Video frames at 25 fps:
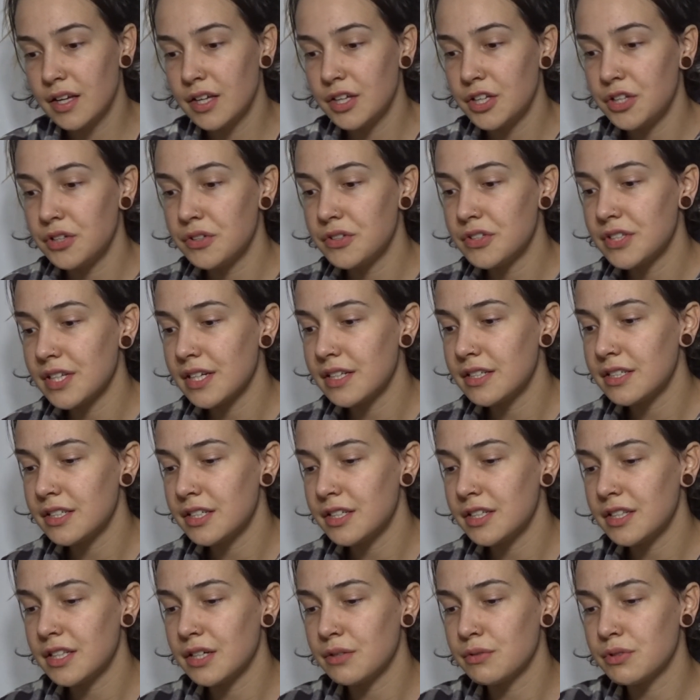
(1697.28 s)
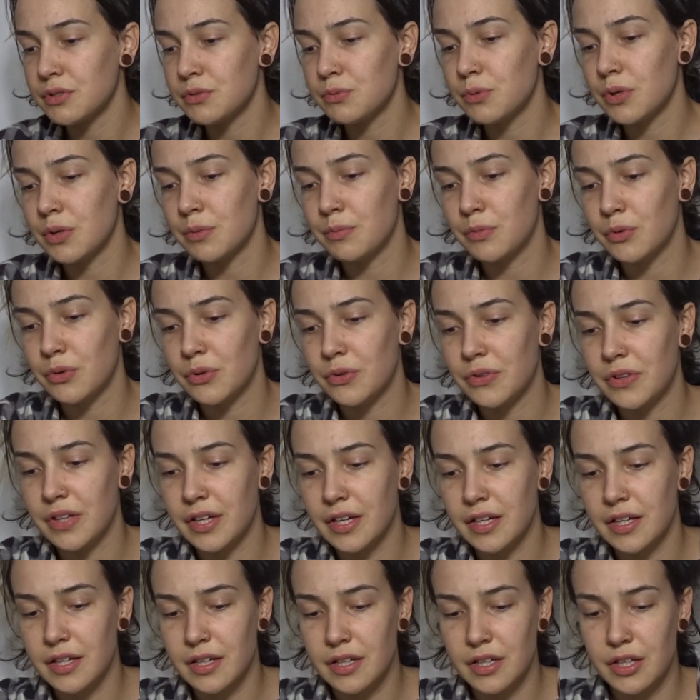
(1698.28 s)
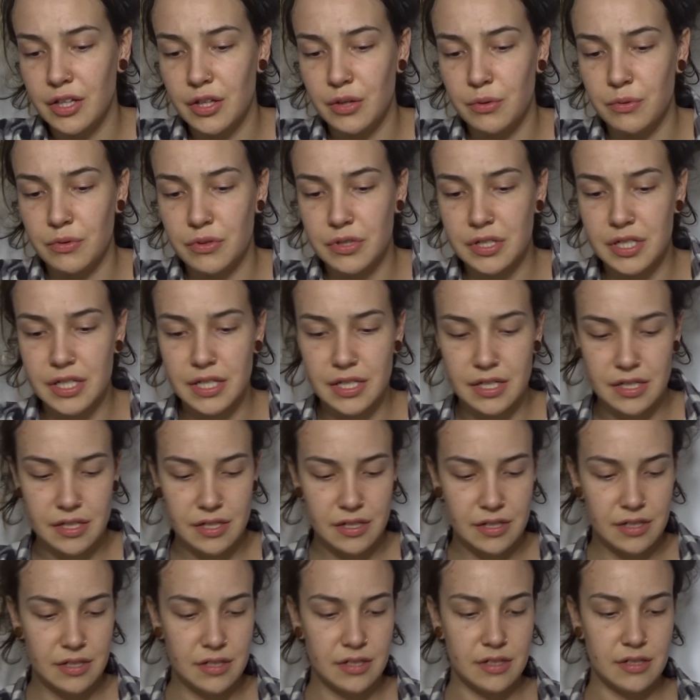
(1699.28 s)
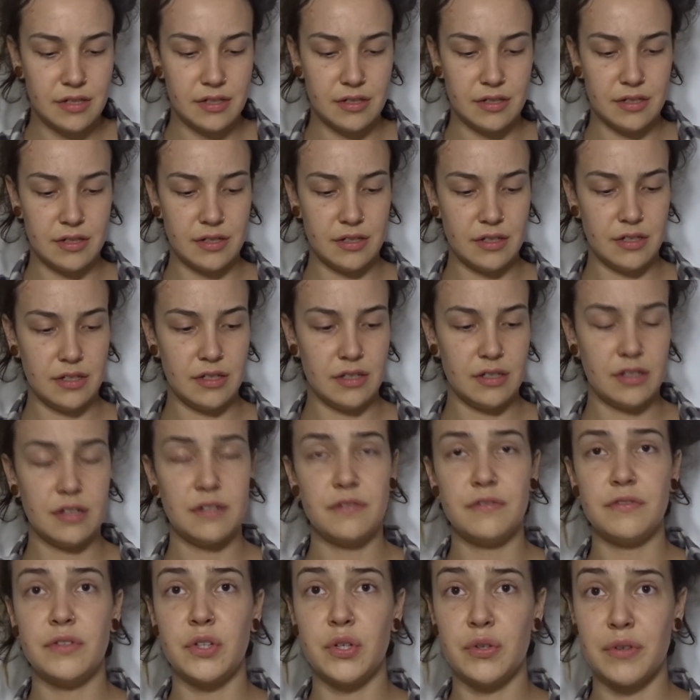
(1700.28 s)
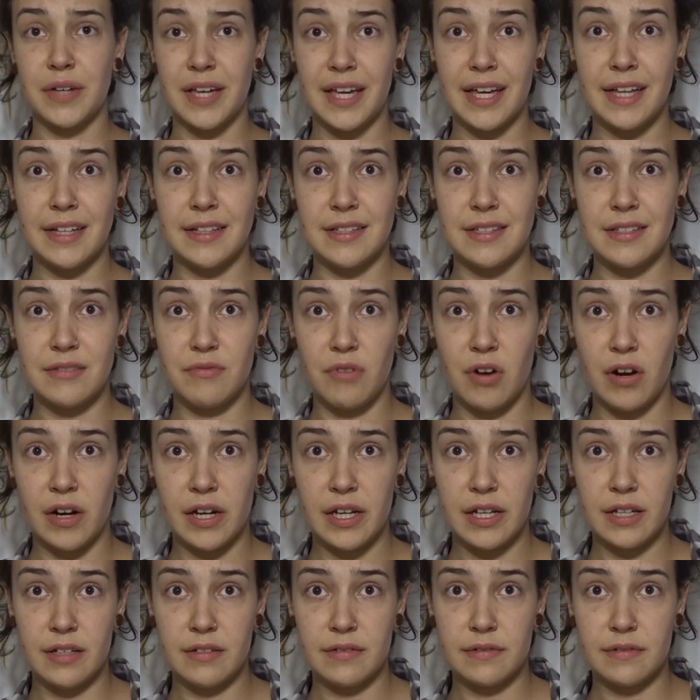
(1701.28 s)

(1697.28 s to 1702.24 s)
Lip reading: you said there was one more thing you wanted for your kids, right?